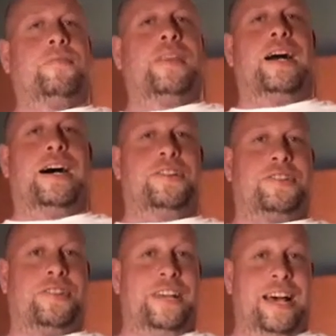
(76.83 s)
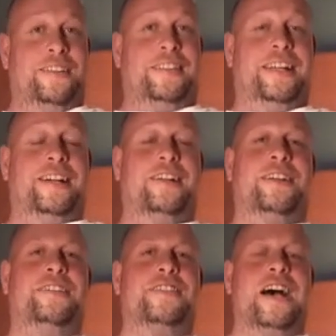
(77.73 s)
Asuka out there
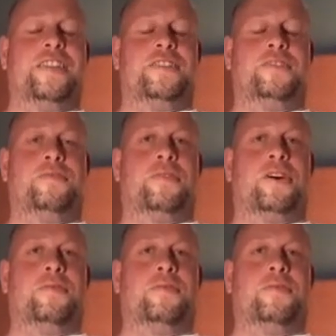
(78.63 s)
is now the new Raw